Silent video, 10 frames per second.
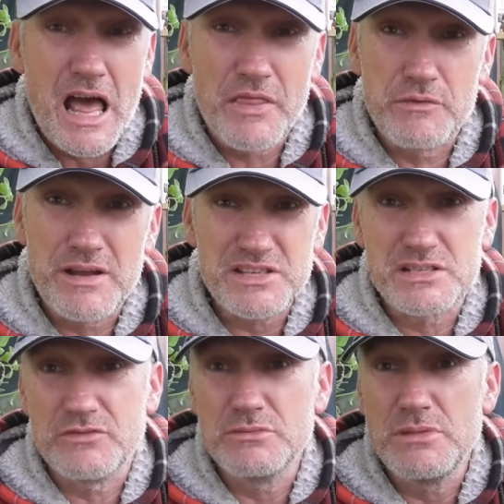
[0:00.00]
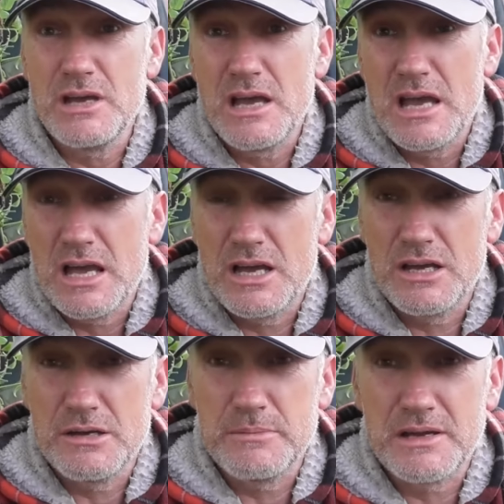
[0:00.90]
and the rest of them
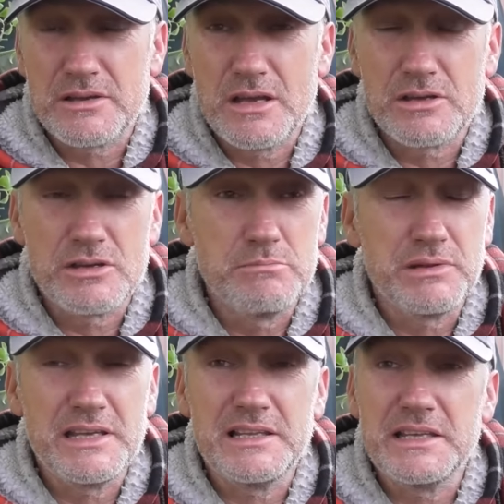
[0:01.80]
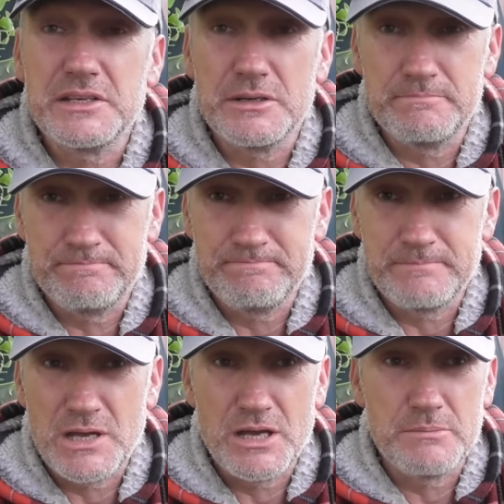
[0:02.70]
um, are, are completely gone.
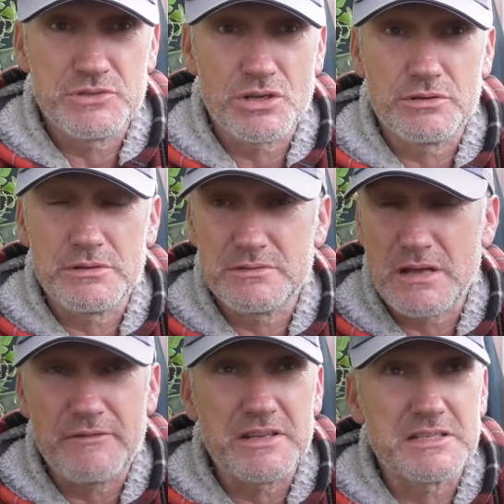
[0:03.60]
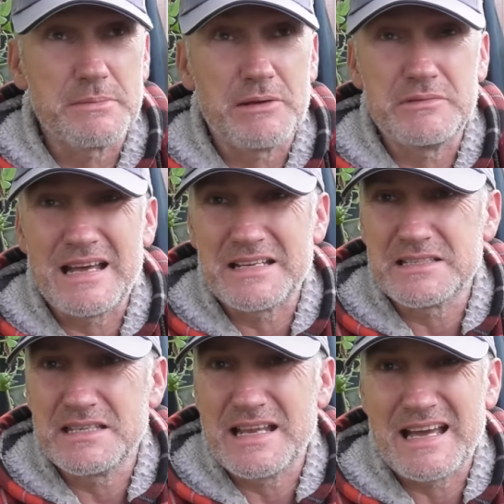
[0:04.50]
Um, so the, I think there's about
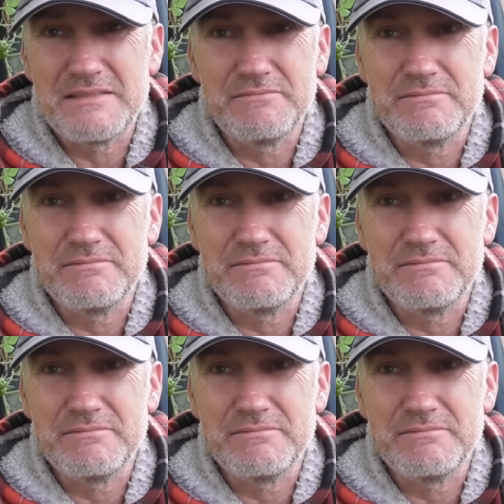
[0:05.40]
ninety-nine,